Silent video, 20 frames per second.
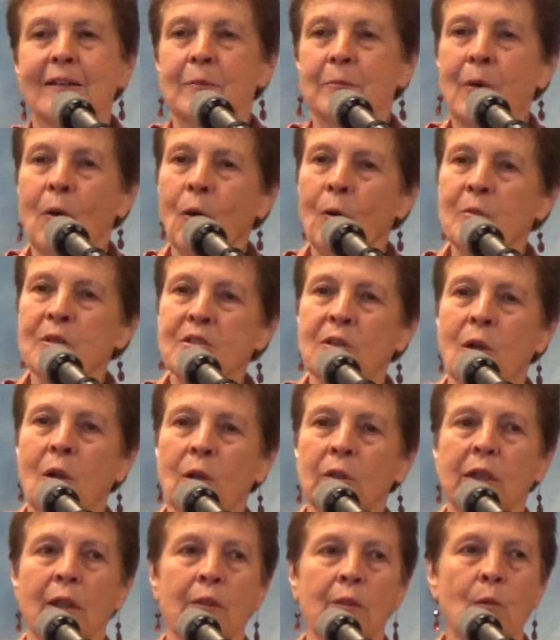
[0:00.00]
the poem is
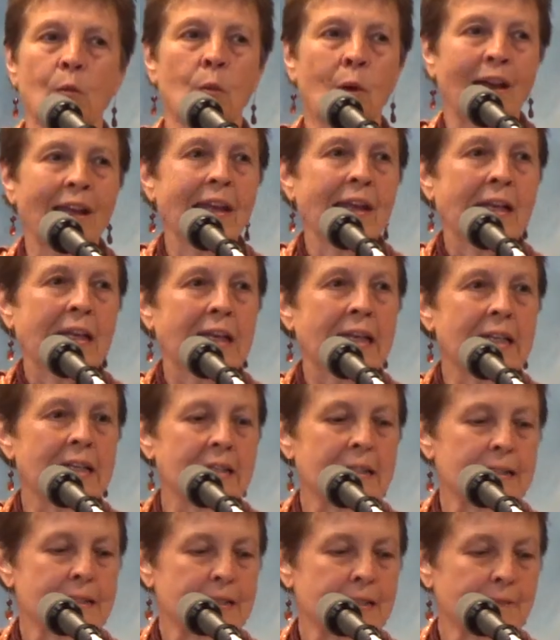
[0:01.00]
called "The Way It
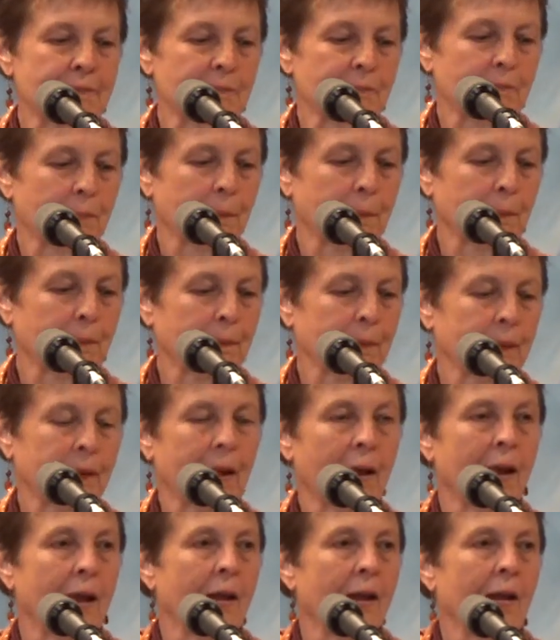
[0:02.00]
Is."
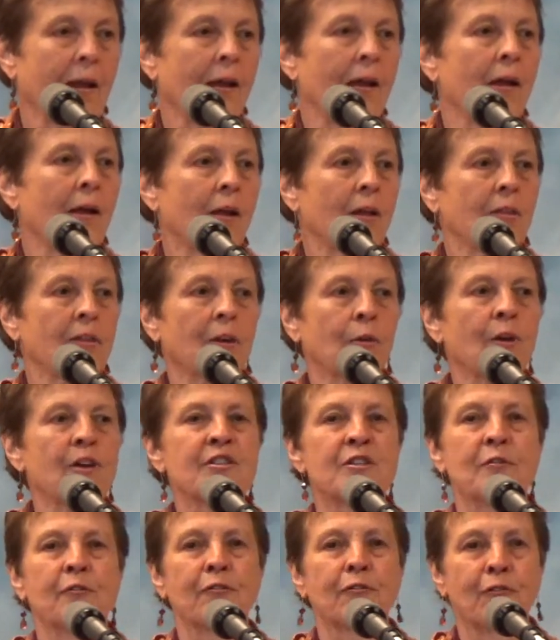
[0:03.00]
There
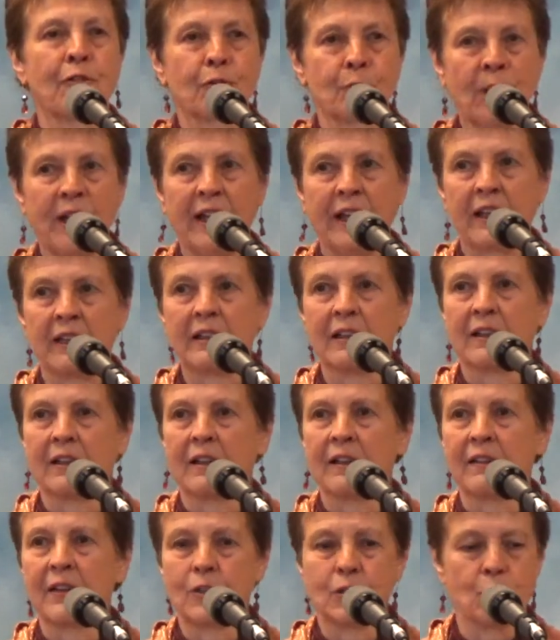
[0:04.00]
is a thread
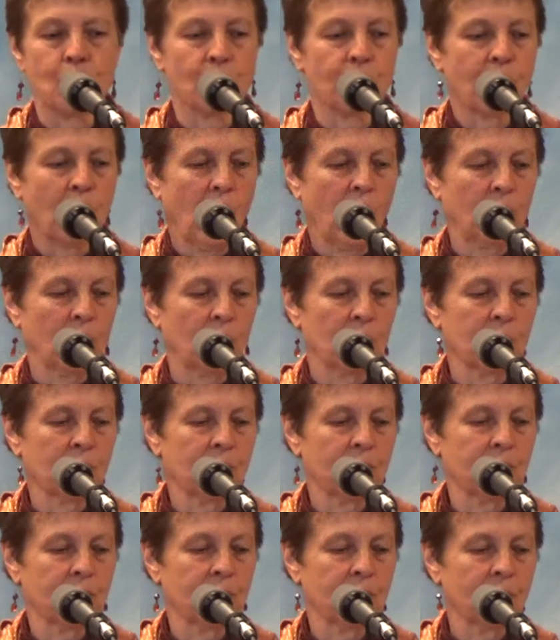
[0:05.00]
that you follow.
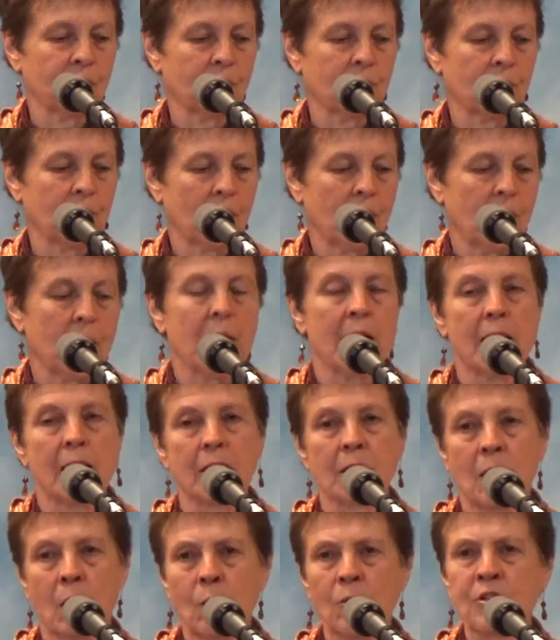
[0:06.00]

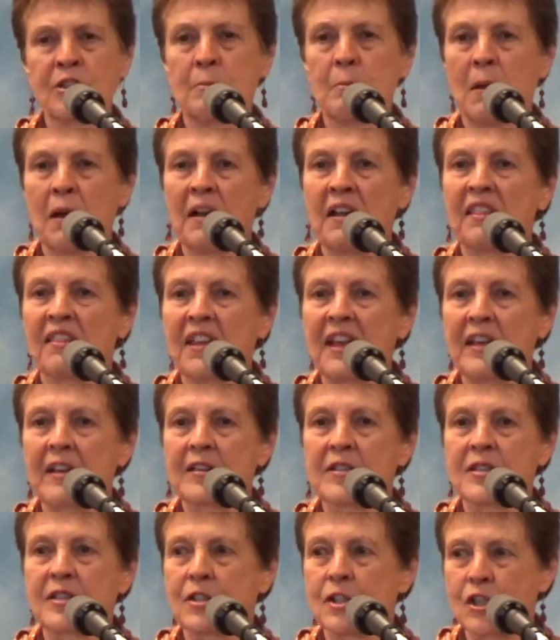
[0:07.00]
It goes among
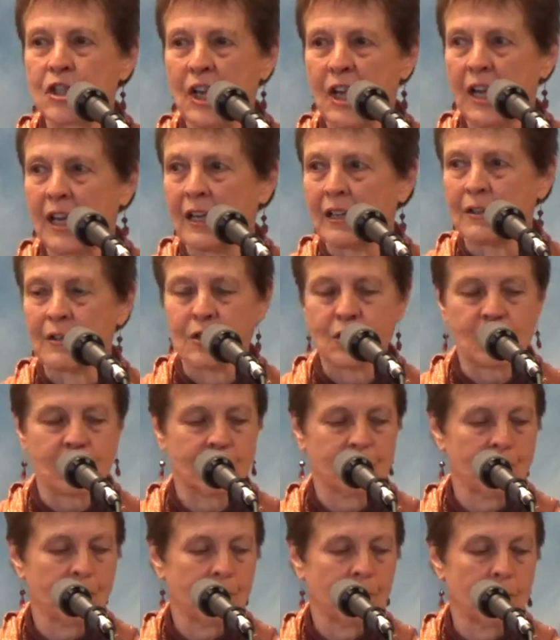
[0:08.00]
things that change,
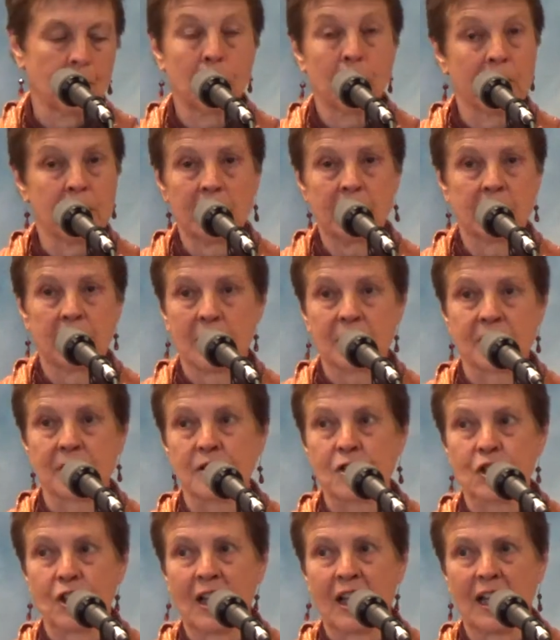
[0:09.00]
but it
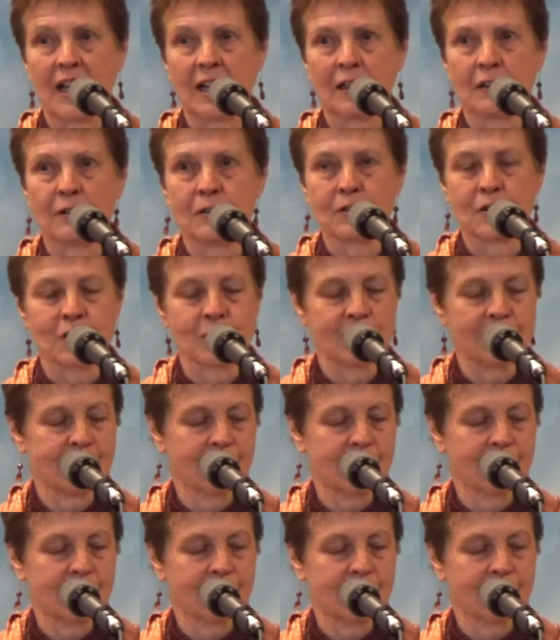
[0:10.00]
doesn't change.